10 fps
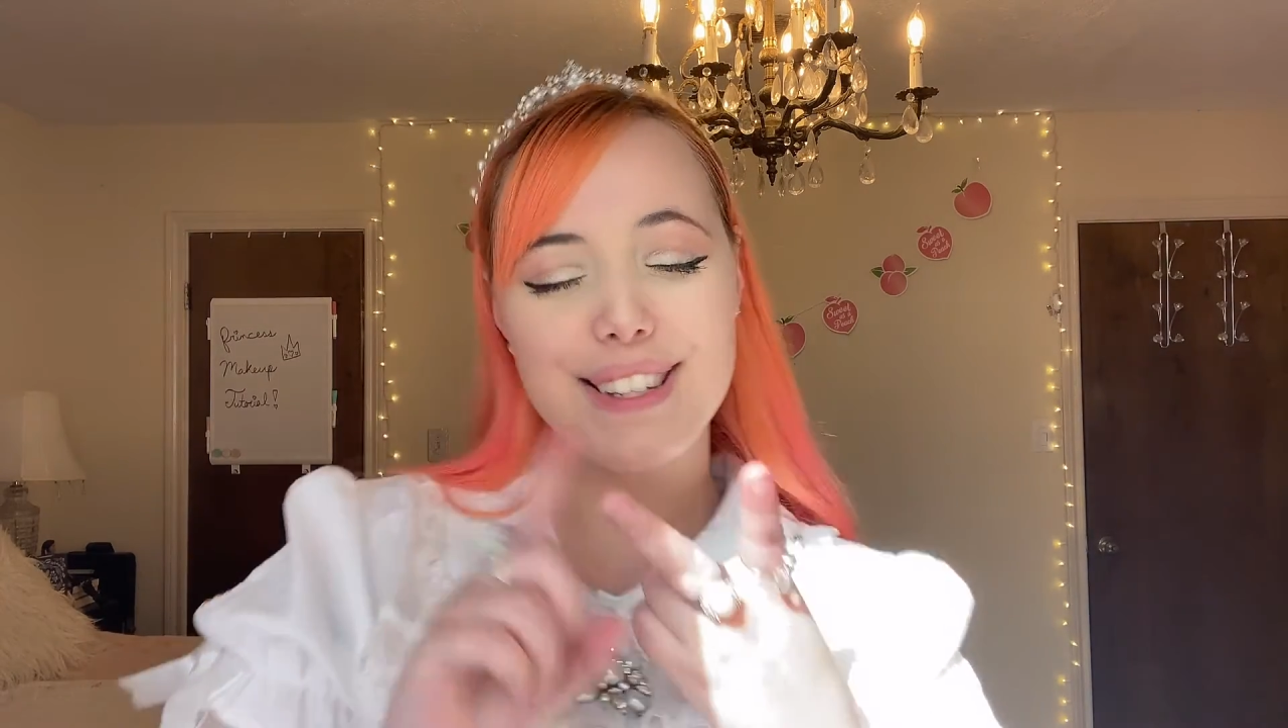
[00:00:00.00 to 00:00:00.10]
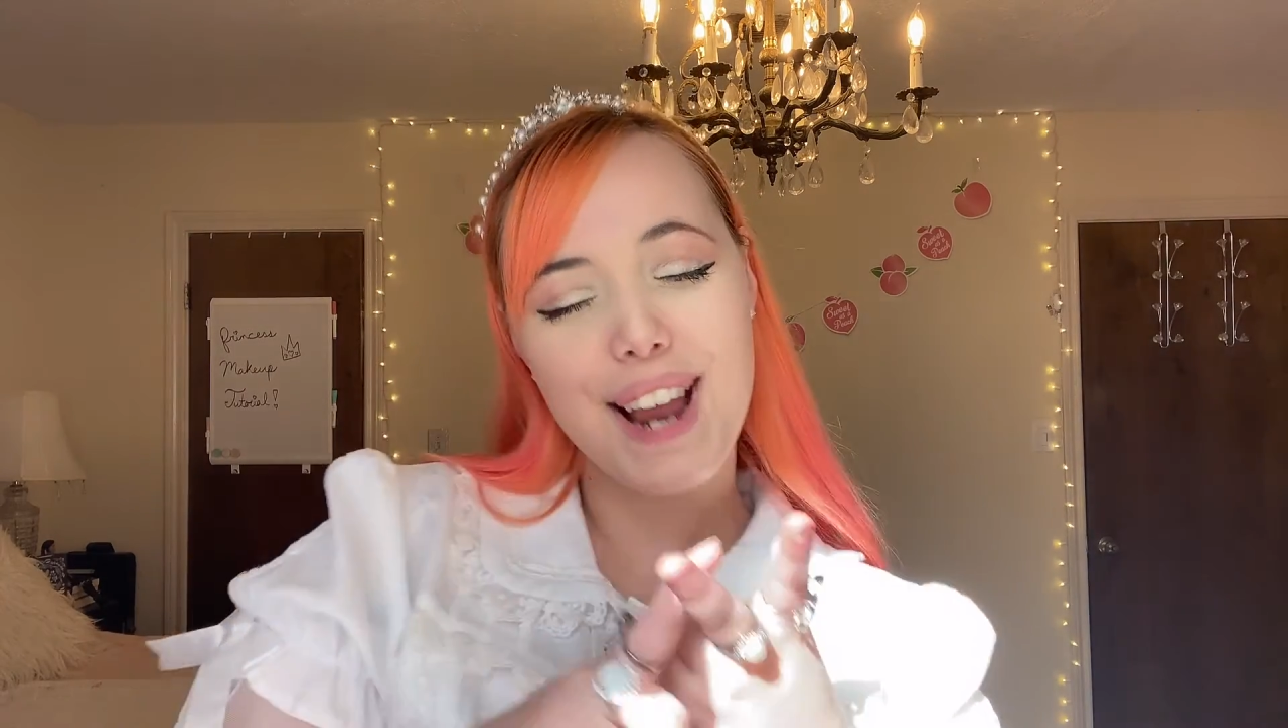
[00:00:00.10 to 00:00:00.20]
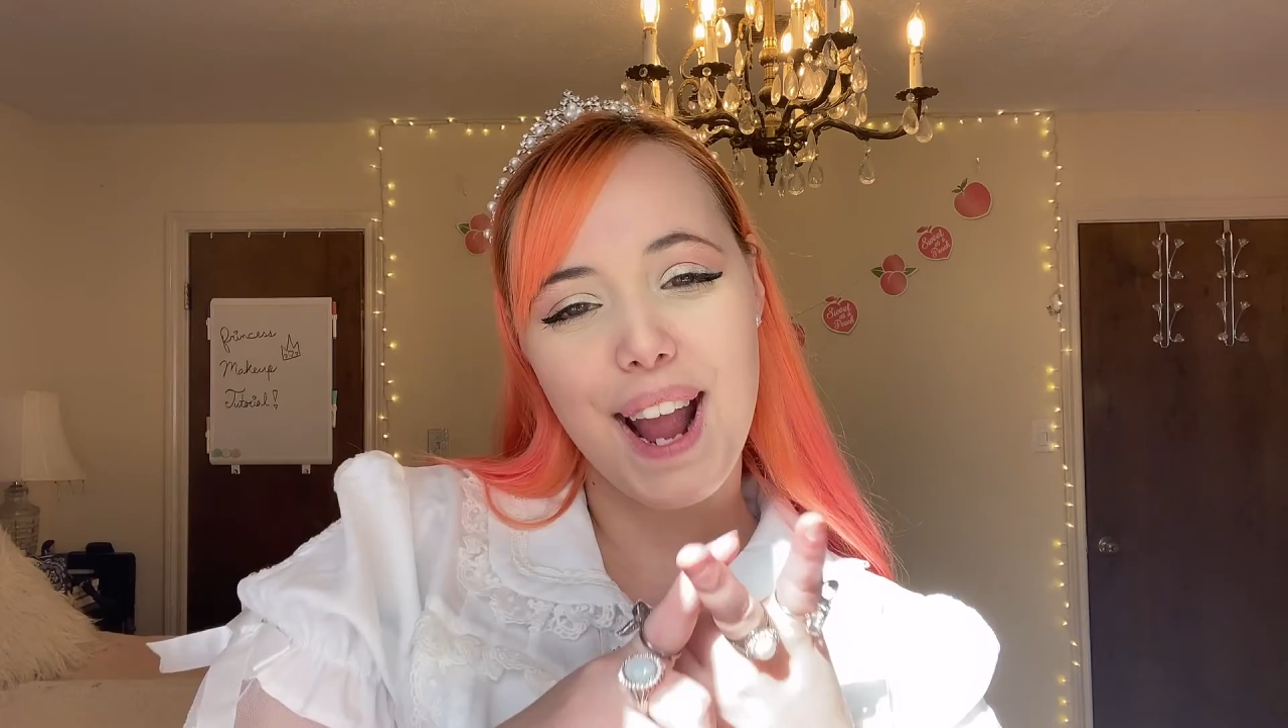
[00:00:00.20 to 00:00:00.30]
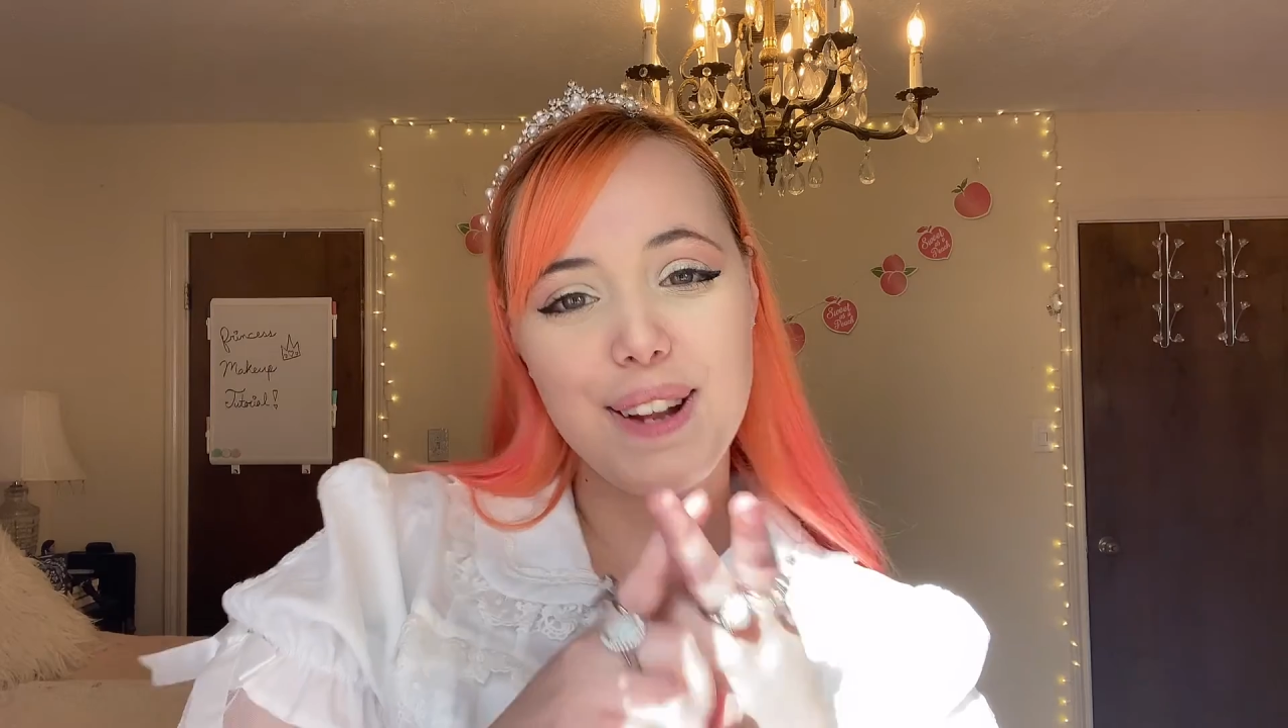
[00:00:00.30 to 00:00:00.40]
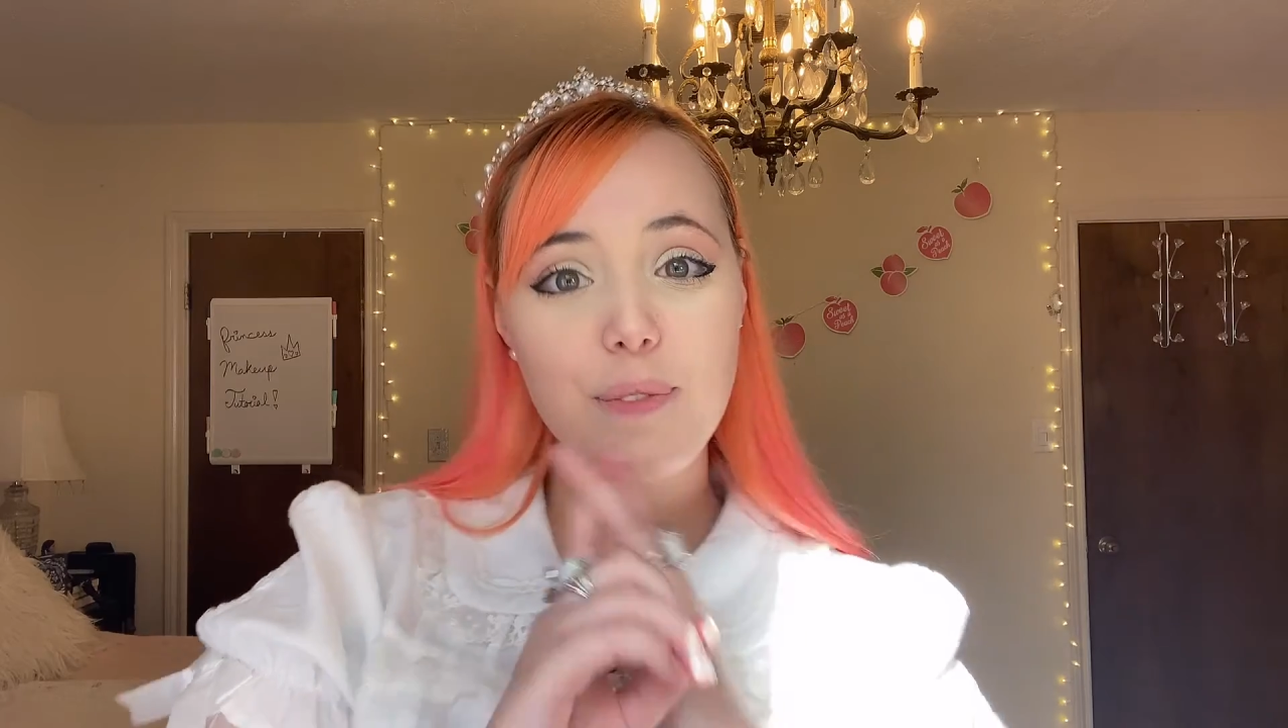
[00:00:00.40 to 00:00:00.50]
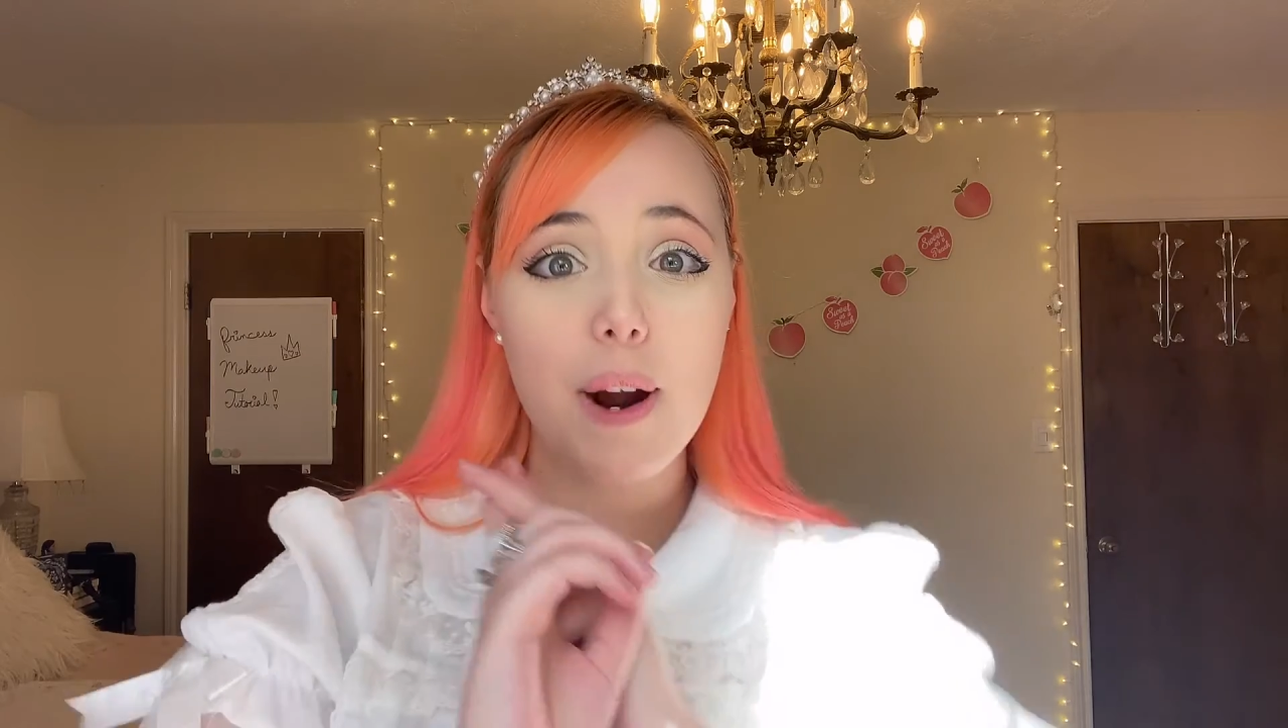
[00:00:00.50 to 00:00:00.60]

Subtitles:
night,